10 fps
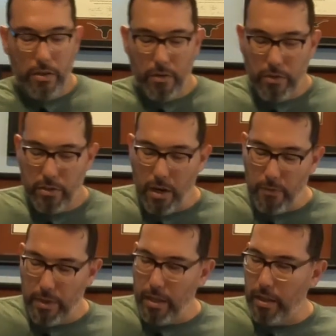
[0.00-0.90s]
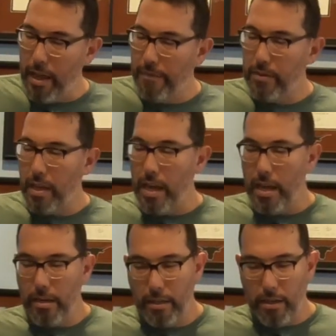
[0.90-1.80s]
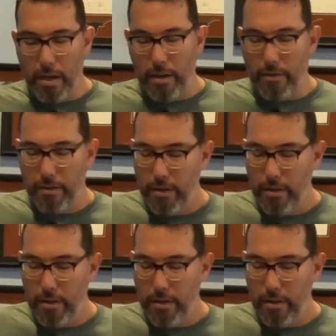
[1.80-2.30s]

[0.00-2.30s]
2, start with your left and go.